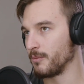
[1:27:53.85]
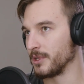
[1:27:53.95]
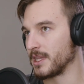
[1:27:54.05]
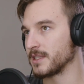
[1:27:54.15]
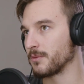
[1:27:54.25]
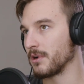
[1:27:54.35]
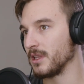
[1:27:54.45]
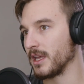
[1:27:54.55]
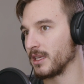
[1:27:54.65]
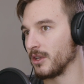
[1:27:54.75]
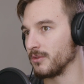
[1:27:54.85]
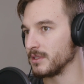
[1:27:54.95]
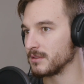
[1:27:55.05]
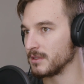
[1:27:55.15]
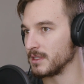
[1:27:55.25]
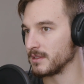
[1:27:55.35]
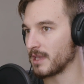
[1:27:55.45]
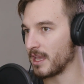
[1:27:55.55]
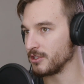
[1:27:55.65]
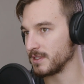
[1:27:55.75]
that's where these
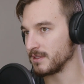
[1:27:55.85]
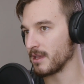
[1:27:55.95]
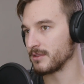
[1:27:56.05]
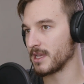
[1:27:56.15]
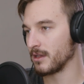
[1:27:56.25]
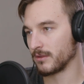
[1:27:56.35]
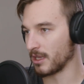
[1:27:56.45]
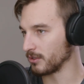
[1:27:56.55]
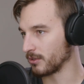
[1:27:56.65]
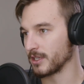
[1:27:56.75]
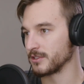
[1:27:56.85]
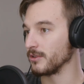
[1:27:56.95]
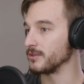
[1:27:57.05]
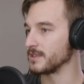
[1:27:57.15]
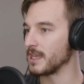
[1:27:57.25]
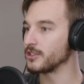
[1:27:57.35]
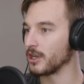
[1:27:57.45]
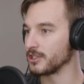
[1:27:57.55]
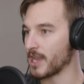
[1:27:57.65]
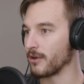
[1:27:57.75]
agencies downtown, color correction studios, they
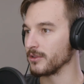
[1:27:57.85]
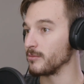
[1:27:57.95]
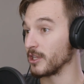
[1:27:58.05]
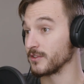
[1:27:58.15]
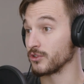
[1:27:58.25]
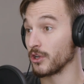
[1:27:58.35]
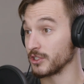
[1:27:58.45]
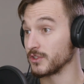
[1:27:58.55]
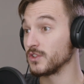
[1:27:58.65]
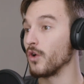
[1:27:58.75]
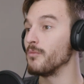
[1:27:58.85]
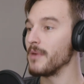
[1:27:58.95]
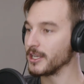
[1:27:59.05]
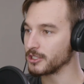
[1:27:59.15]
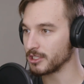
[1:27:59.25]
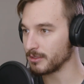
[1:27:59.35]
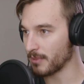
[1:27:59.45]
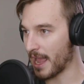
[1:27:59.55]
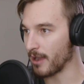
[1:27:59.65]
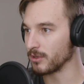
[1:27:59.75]
charge hourly because they're charging so much
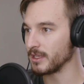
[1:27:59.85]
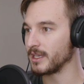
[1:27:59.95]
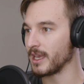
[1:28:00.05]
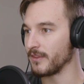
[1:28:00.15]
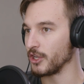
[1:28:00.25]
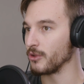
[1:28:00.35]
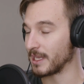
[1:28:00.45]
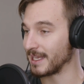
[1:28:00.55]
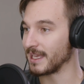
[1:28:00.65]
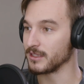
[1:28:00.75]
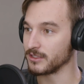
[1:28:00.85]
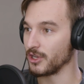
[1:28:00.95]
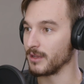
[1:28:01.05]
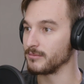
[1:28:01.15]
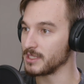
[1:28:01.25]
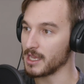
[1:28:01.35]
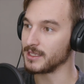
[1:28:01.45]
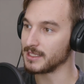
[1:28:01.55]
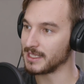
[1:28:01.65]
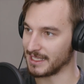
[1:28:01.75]
hourly and they know they can get the job
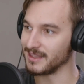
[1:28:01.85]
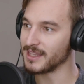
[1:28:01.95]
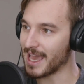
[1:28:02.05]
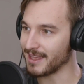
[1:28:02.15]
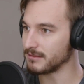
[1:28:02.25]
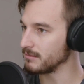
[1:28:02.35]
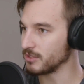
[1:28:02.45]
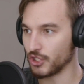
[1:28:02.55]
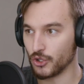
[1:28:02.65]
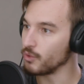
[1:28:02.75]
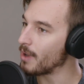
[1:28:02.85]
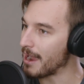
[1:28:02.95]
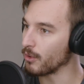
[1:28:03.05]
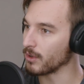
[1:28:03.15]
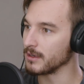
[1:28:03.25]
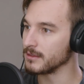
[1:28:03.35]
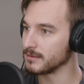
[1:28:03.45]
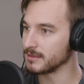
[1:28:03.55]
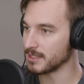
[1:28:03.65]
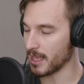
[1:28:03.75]
done in that 2-hour
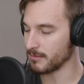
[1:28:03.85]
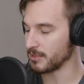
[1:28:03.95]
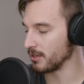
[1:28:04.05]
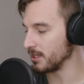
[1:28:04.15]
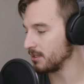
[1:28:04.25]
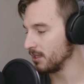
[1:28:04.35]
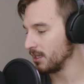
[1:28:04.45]
time period.